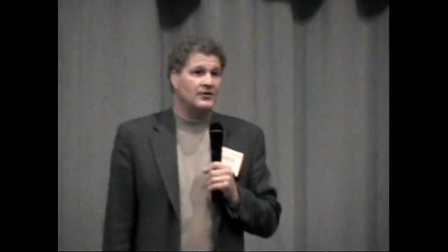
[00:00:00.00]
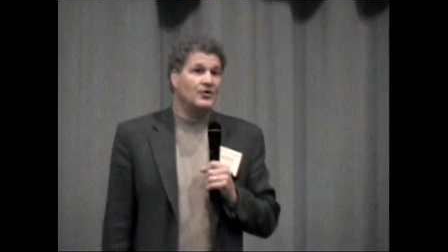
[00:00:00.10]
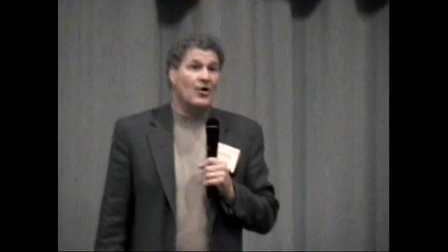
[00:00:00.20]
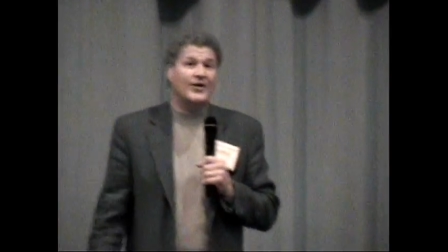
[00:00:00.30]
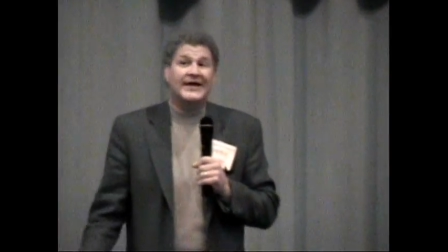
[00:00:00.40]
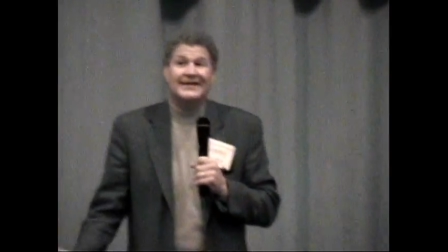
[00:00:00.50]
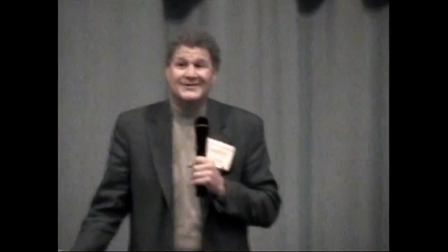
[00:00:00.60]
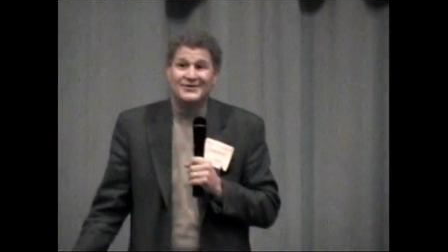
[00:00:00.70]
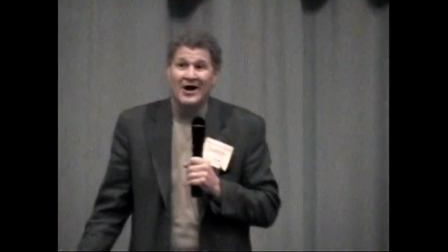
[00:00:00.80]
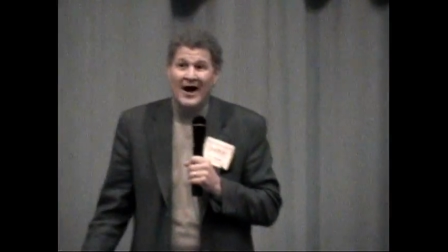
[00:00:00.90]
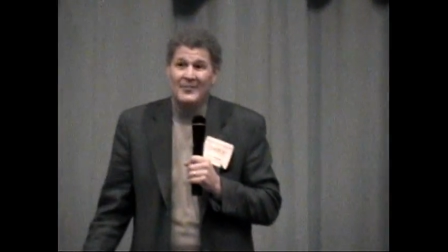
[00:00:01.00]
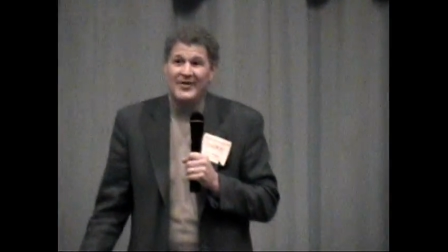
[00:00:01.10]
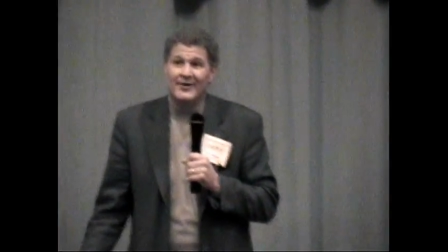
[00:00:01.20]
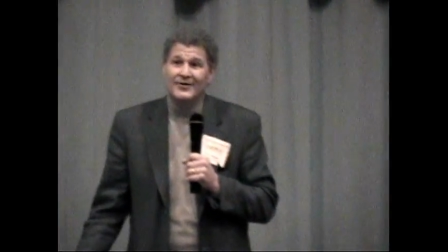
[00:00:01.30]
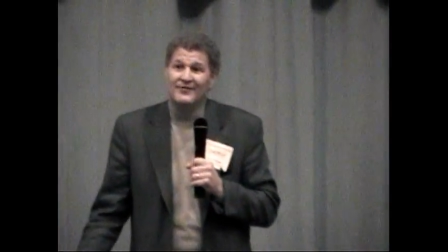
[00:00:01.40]
You go to get a
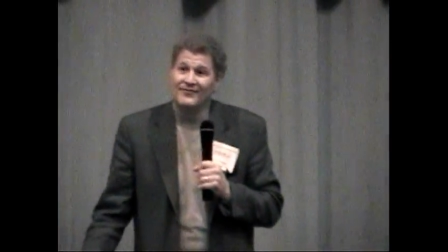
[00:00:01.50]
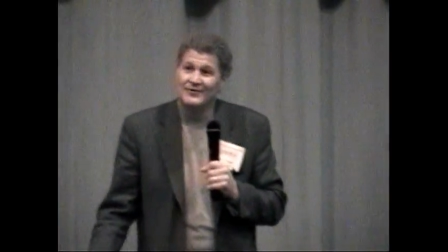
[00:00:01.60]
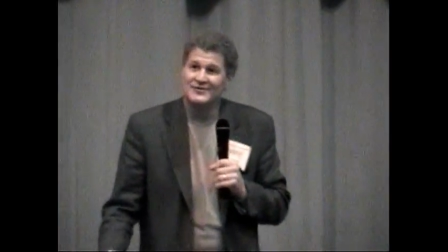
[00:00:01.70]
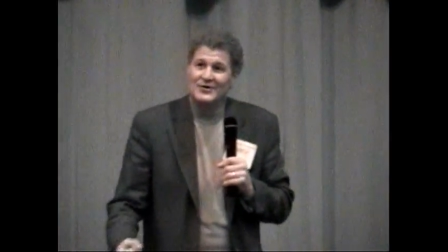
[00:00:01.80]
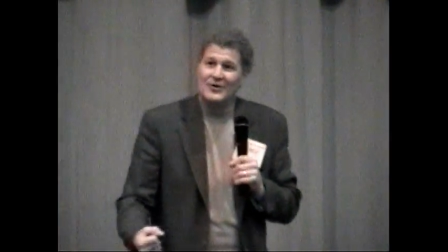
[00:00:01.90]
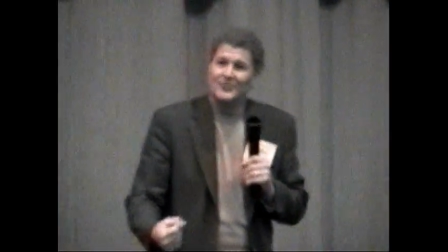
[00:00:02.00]
job there, you first